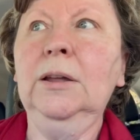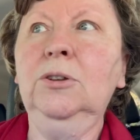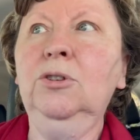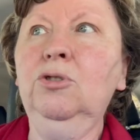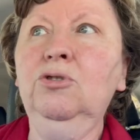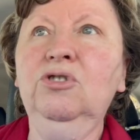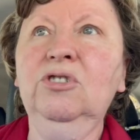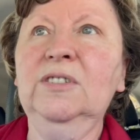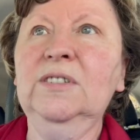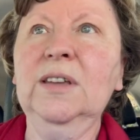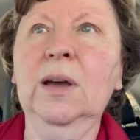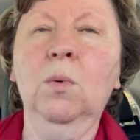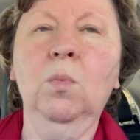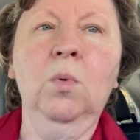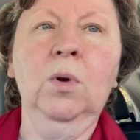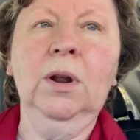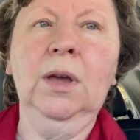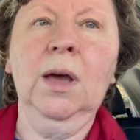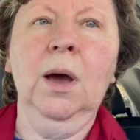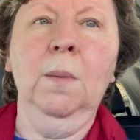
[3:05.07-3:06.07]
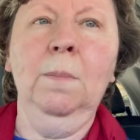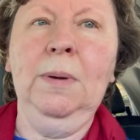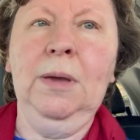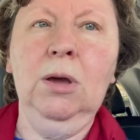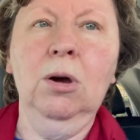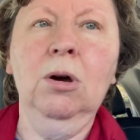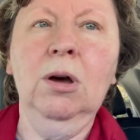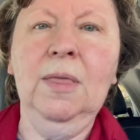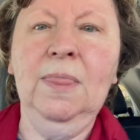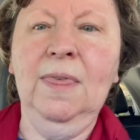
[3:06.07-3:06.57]
you just don't want to go
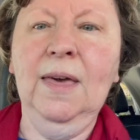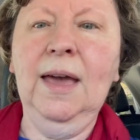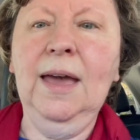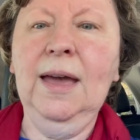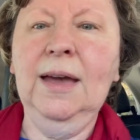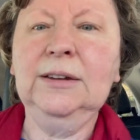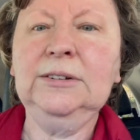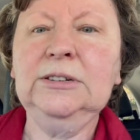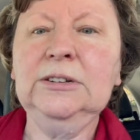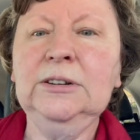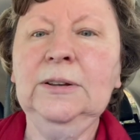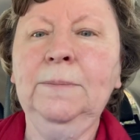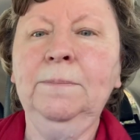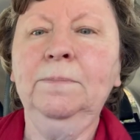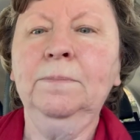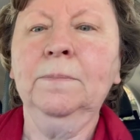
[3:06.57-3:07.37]
beyond that.